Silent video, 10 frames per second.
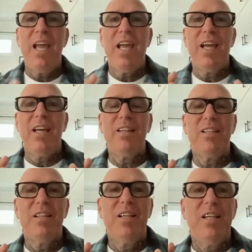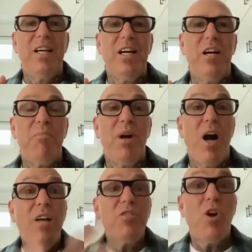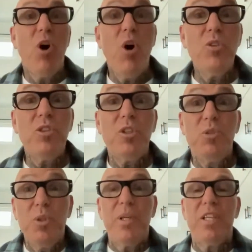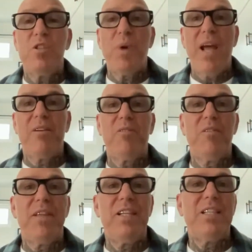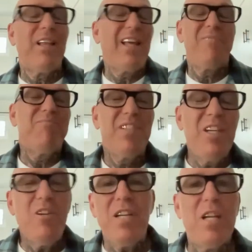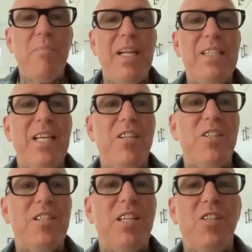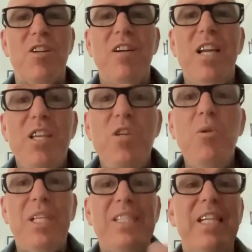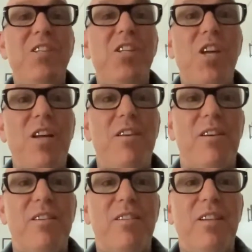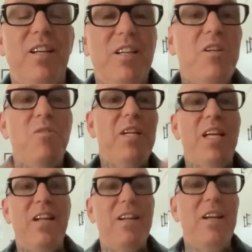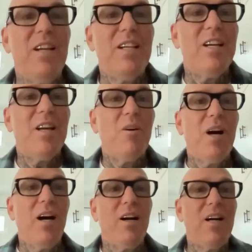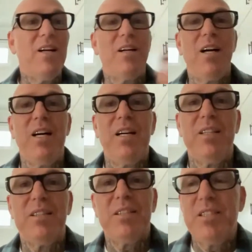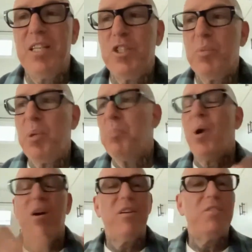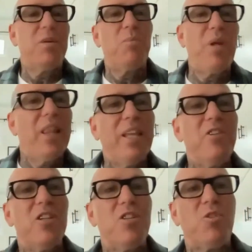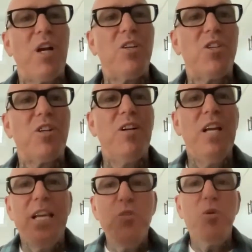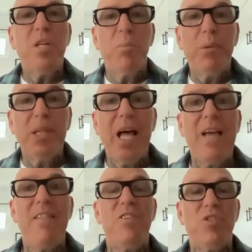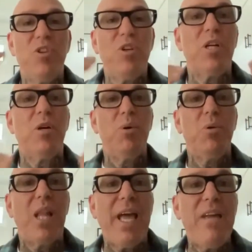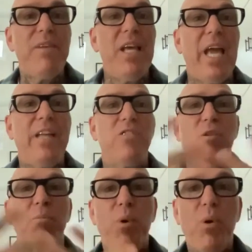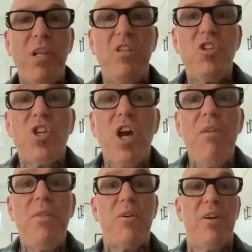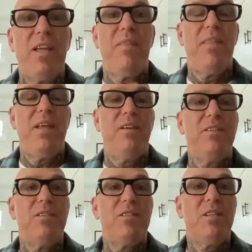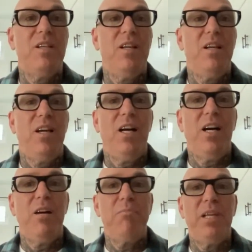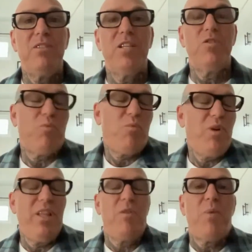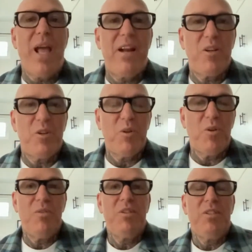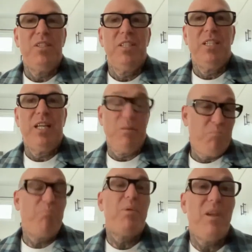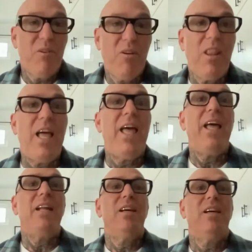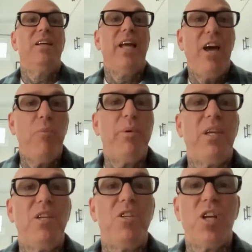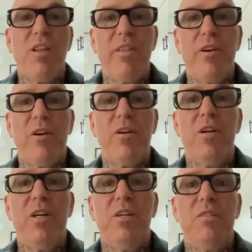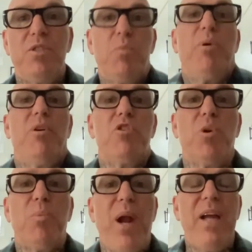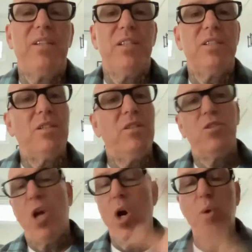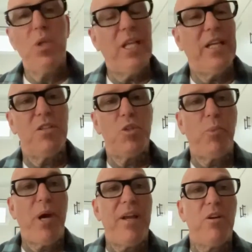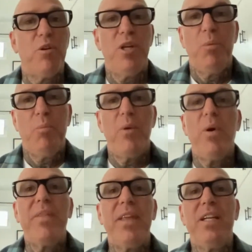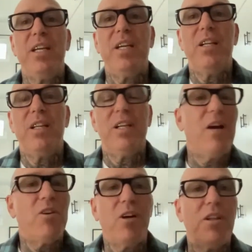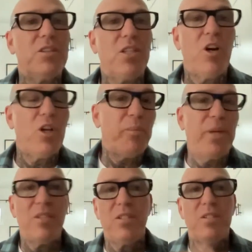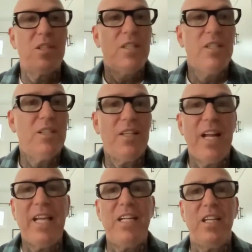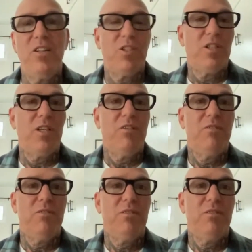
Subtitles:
And us also doing this radical thing, saying like, you don't need a meditation teacher. You can teach each other. You don't need, to be part of some religious structure. You can apply this to your own life and support each other in this. Is this really radical, peer-led, helping each other, spiritual practice, totally inspired by what they did in Alcoholics Anonymous 90 years ago.